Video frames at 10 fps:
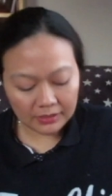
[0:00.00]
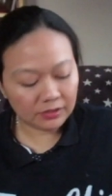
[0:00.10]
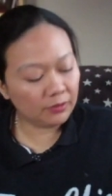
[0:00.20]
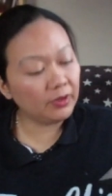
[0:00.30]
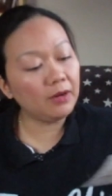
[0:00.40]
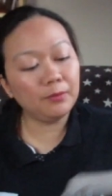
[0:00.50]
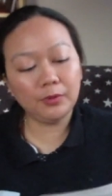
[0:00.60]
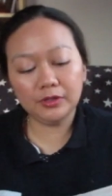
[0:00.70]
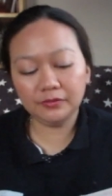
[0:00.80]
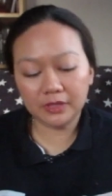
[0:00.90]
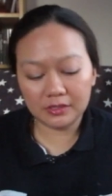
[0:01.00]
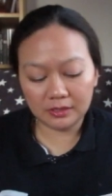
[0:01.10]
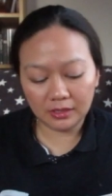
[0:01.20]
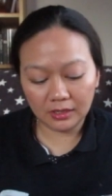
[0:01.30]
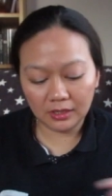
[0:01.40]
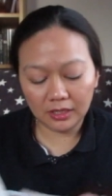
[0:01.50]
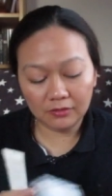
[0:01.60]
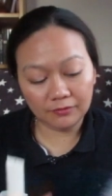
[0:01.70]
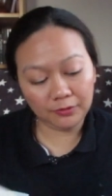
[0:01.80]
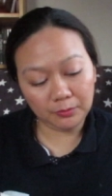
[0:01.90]
let's grab one of these
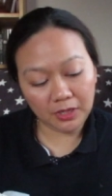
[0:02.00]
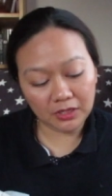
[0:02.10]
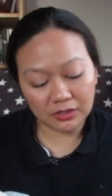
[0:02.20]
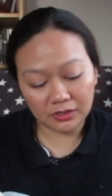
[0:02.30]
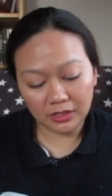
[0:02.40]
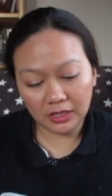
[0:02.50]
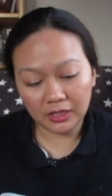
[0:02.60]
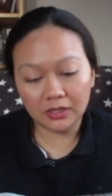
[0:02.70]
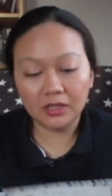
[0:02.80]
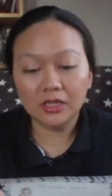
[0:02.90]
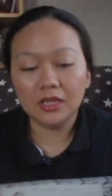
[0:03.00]
information here.